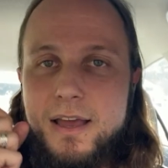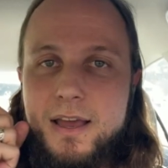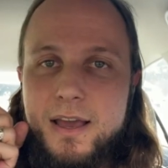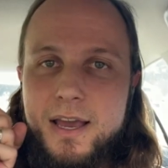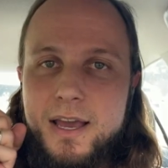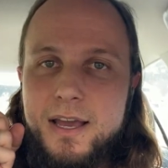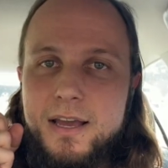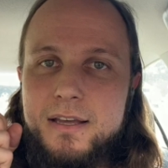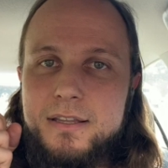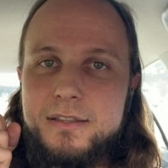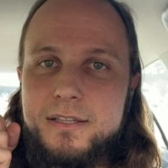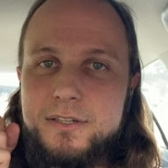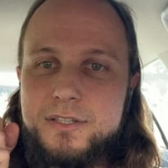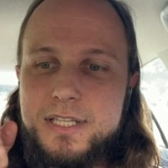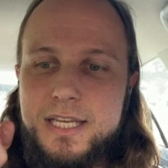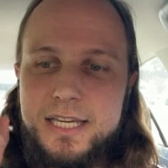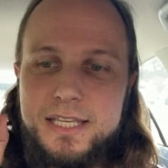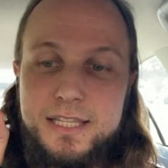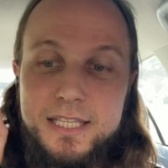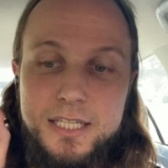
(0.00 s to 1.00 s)
And
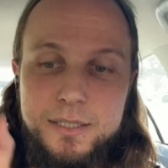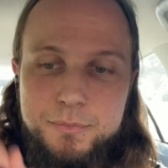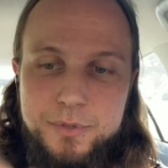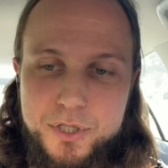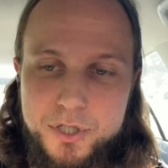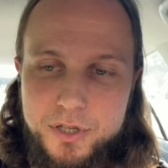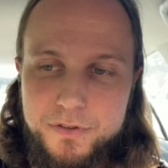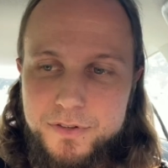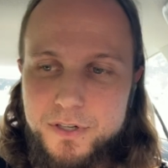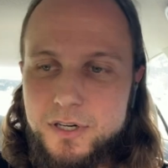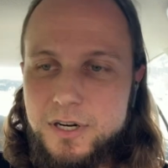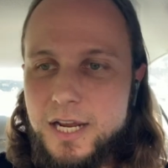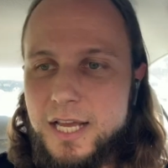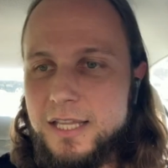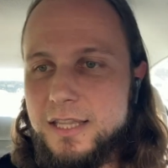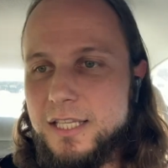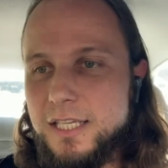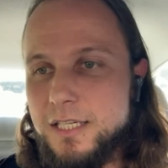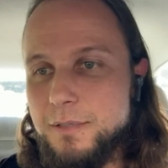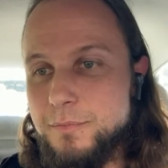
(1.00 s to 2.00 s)
there's like the observer
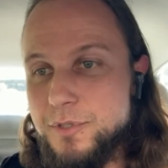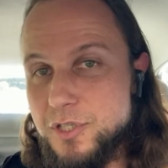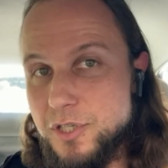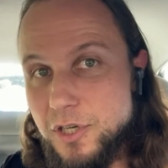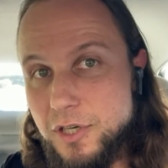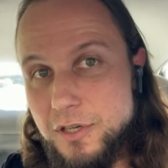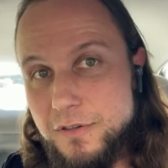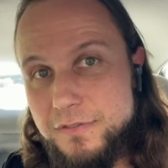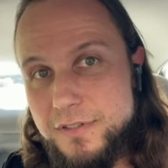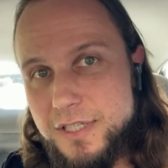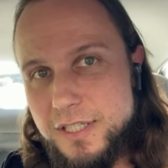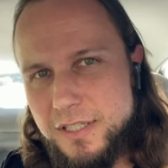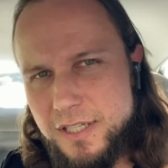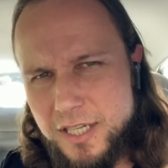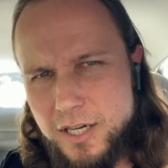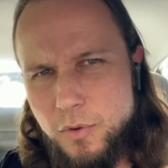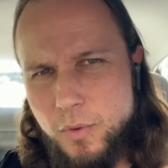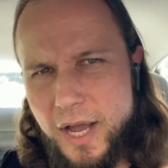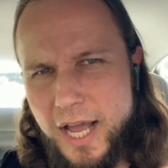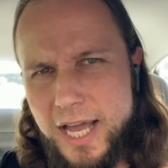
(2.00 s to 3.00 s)
and the observed
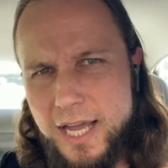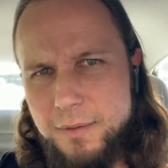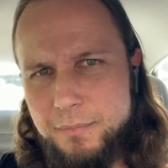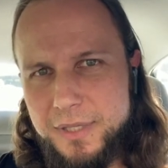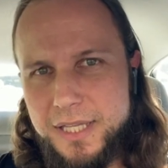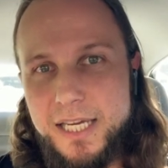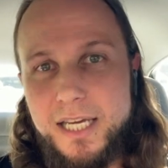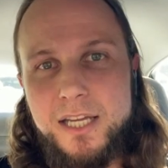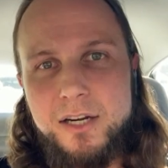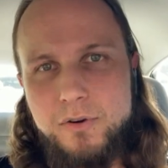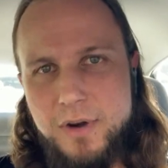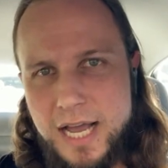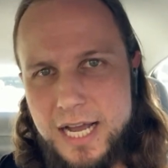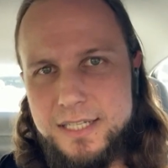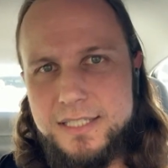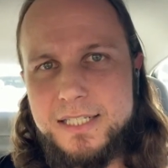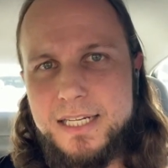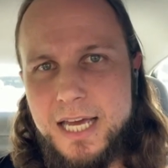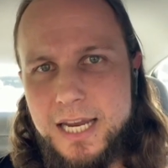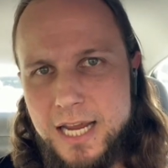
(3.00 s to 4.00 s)
in a way, but they
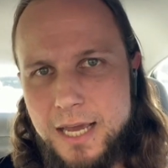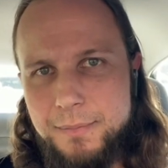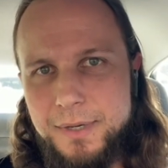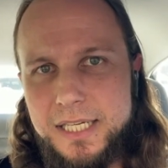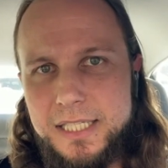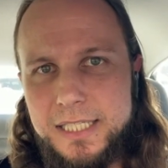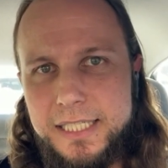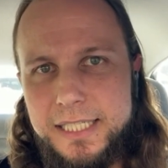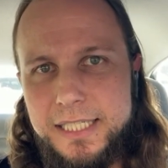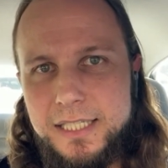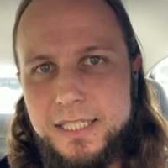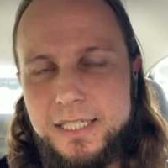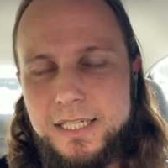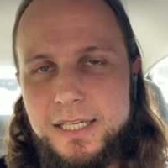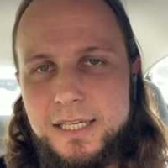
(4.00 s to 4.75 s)
interact dynamically.